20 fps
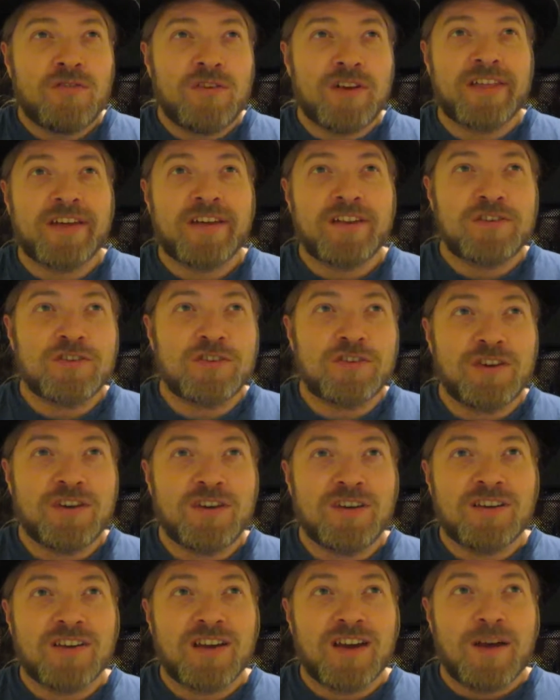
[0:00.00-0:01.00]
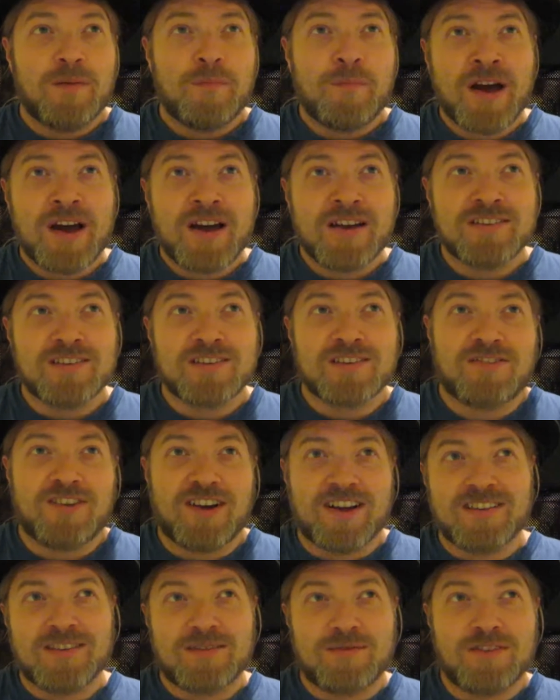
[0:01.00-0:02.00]
really enjoyed Paz
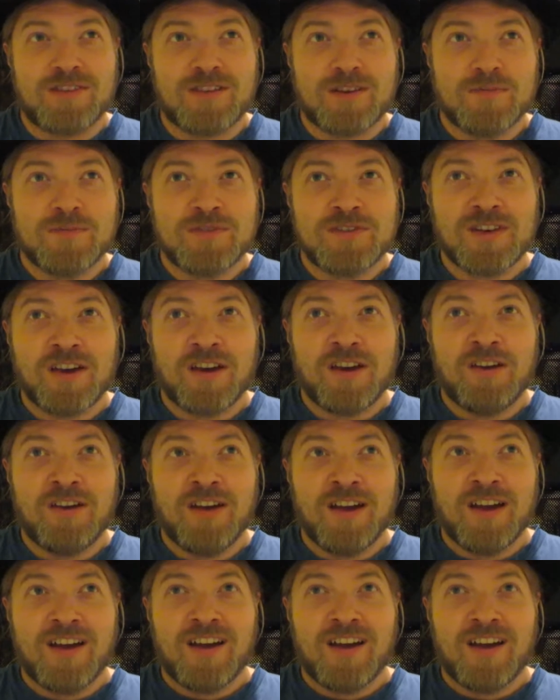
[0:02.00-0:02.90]
interacting with them. So